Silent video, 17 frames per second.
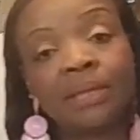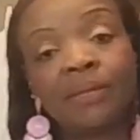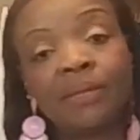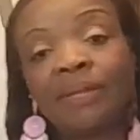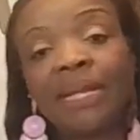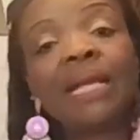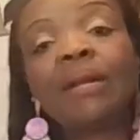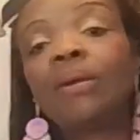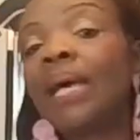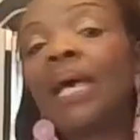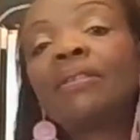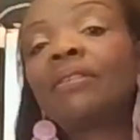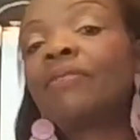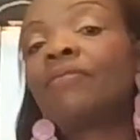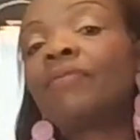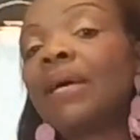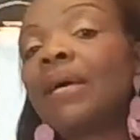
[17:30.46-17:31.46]
They don't have
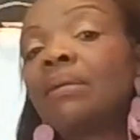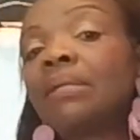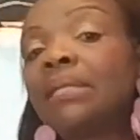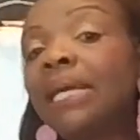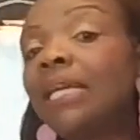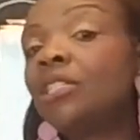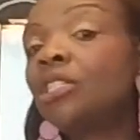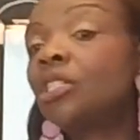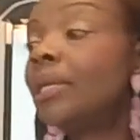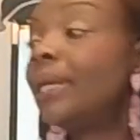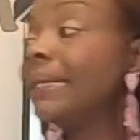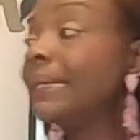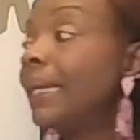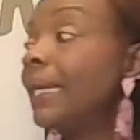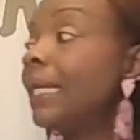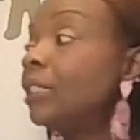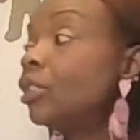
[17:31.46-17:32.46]
the foundation. They
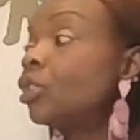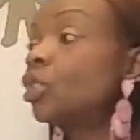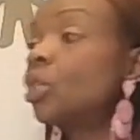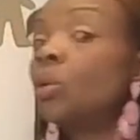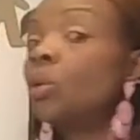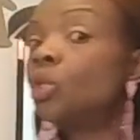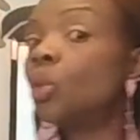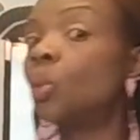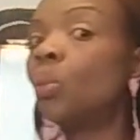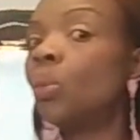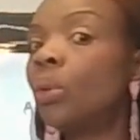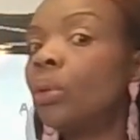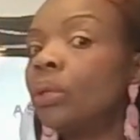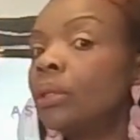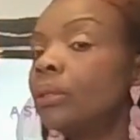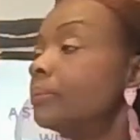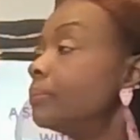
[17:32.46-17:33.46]
can't just go
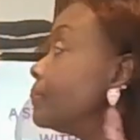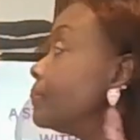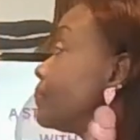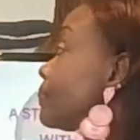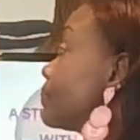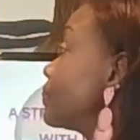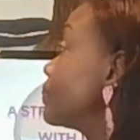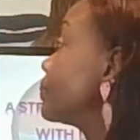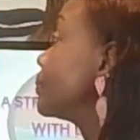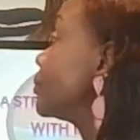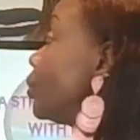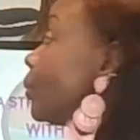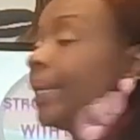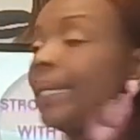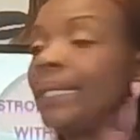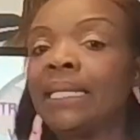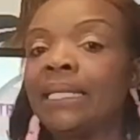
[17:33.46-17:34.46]
toward
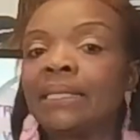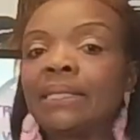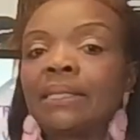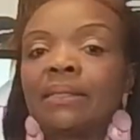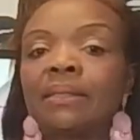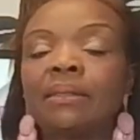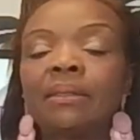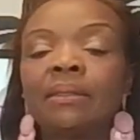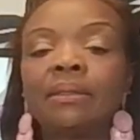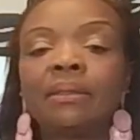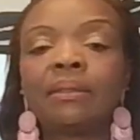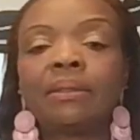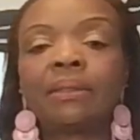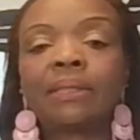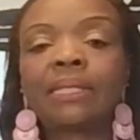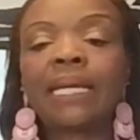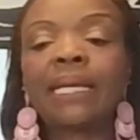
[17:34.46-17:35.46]
greatness.
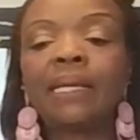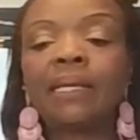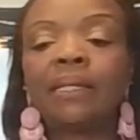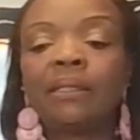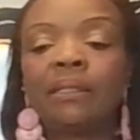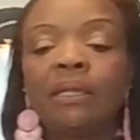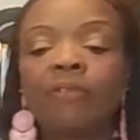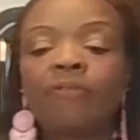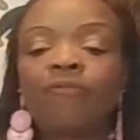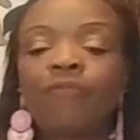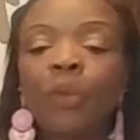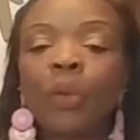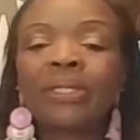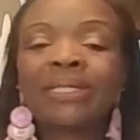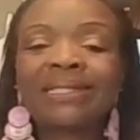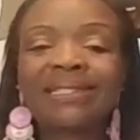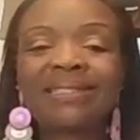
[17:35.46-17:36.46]
Okay? They're
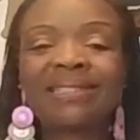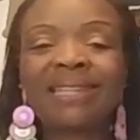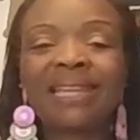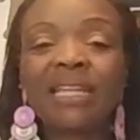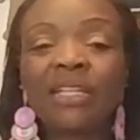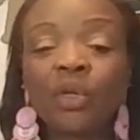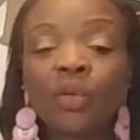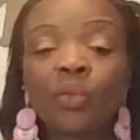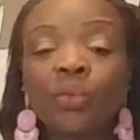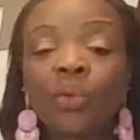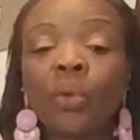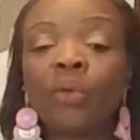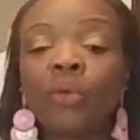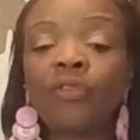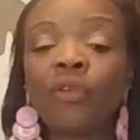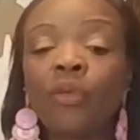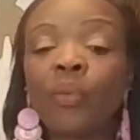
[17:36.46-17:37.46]
forced to take the
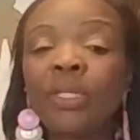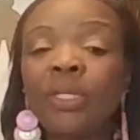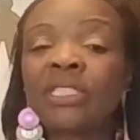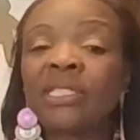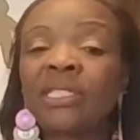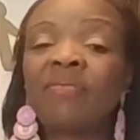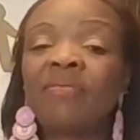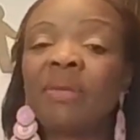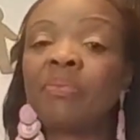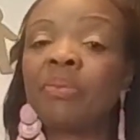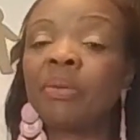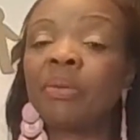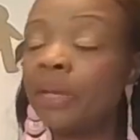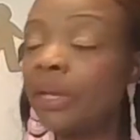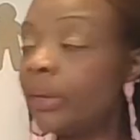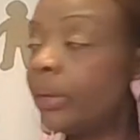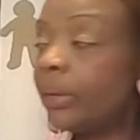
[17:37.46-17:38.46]
road for which they've been
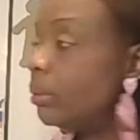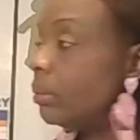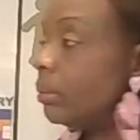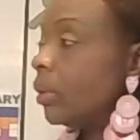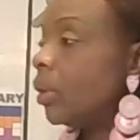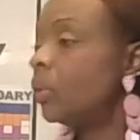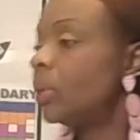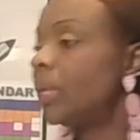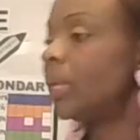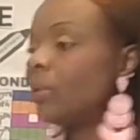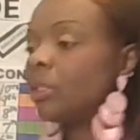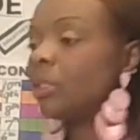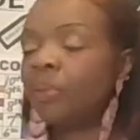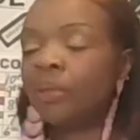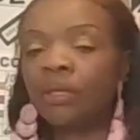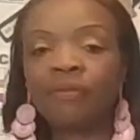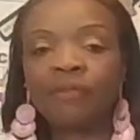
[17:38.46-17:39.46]
prepared. Oh, that was
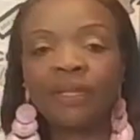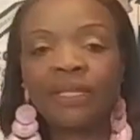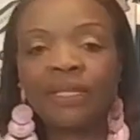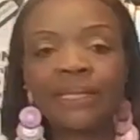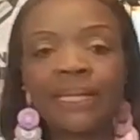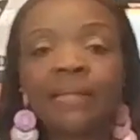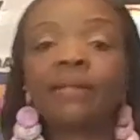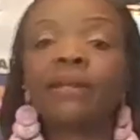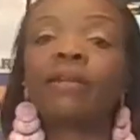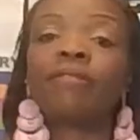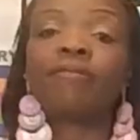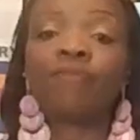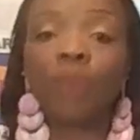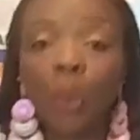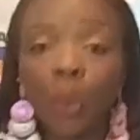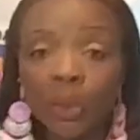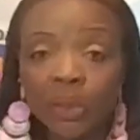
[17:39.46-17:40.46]
beautifully said. They're
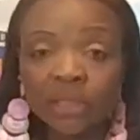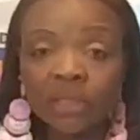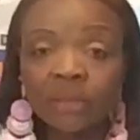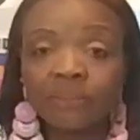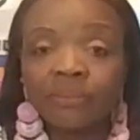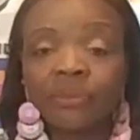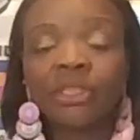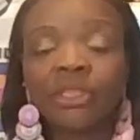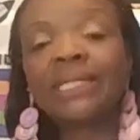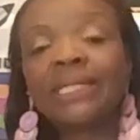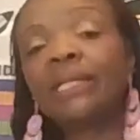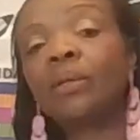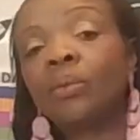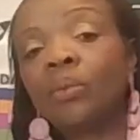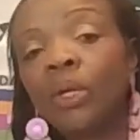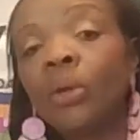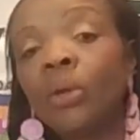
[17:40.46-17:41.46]
forced to take
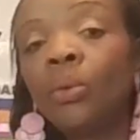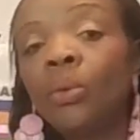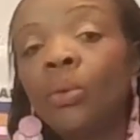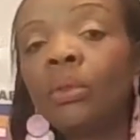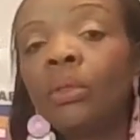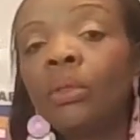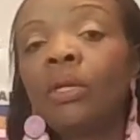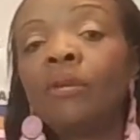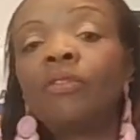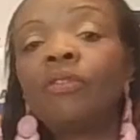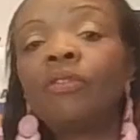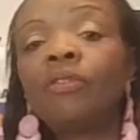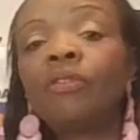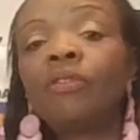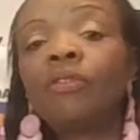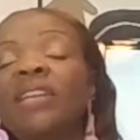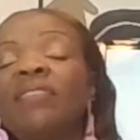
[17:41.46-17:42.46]
the road for
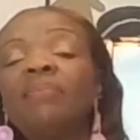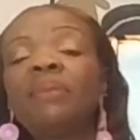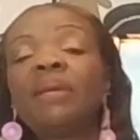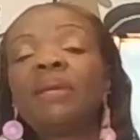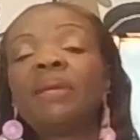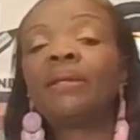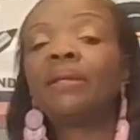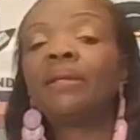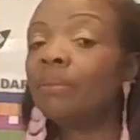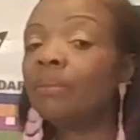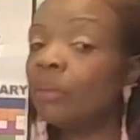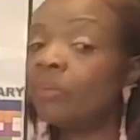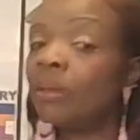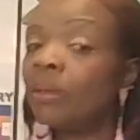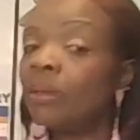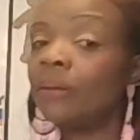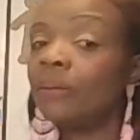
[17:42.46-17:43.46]
which they've been
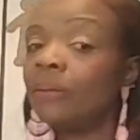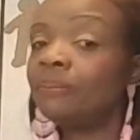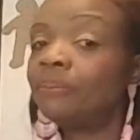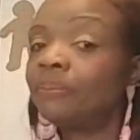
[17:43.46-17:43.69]
prepared.